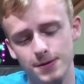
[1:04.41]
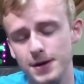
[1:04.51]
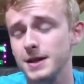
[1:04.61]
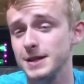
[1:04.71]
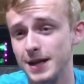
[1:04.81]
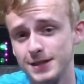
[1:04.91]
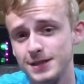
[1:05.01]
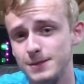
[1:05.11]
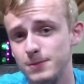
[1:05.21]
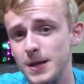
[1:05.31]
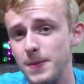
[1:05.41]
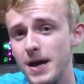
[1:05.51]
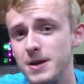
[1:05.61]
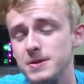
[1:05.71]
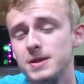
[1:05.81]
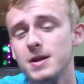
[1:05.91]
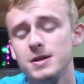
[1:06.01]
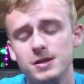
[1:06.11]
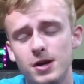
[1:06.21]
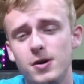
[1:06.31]
Well, it actually is pretty bad news.
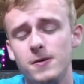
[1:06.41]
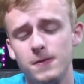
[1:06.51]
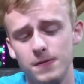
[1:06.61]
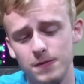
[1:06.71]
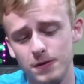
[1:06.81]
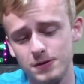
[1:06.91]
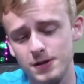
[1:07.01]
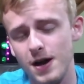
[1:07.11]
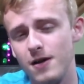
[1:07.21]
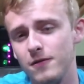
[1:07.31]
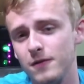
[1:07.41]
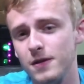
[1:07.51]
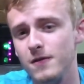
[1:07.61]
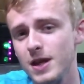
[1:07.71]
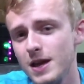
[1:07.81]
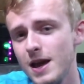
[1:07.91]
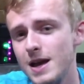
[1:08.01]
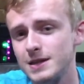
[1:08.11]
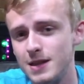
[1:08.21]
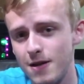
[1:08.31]
So, first off, NVIDIA
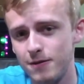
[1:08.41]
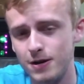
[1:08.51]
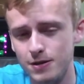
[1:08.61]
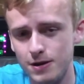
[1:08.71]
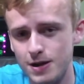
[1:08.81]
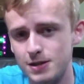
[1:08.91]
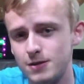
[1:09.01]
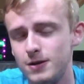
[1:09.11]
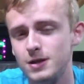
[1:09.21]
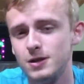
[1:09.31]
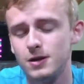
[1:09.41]
has never in their history